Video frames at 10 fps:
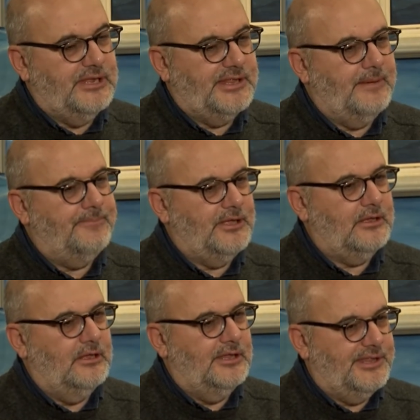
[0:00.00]

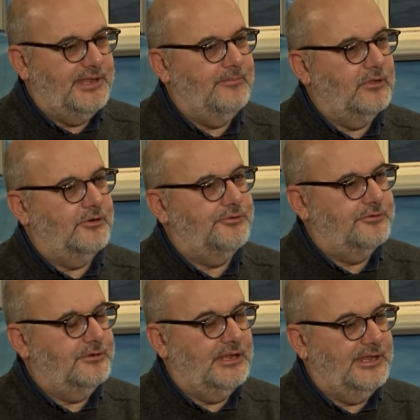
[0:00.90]
something similar
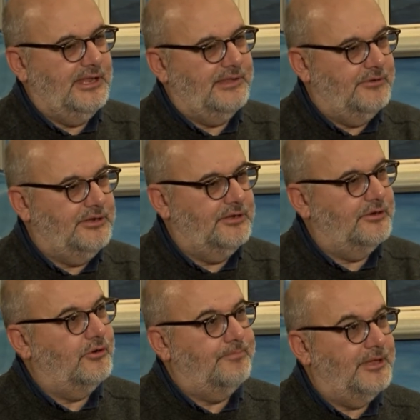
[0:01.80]
to exist within
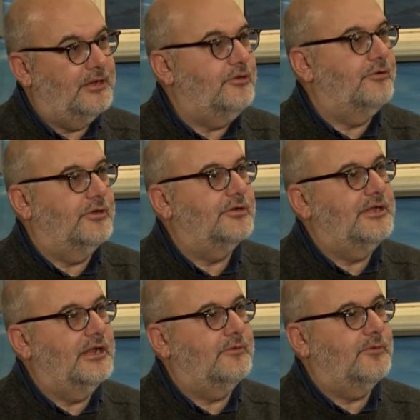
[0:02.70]
the European Union.
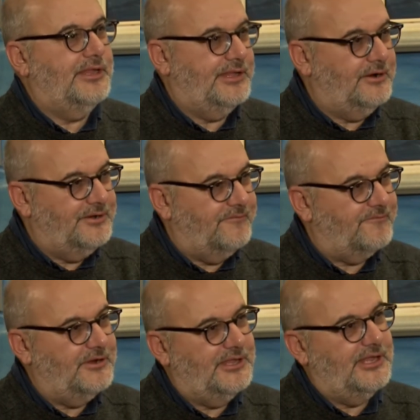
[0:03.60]
In other words, there are
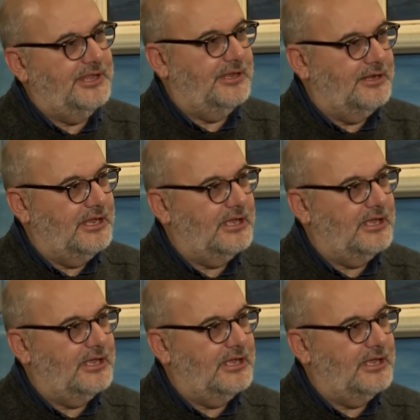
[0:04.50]
differences in